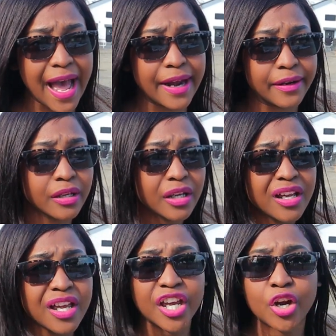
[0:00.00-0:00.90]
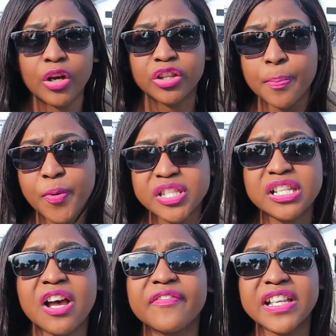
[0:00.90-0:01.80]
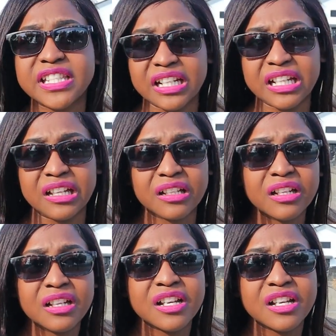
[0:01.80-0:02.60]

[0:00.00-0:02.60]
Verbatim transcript: and you know, the process of getting the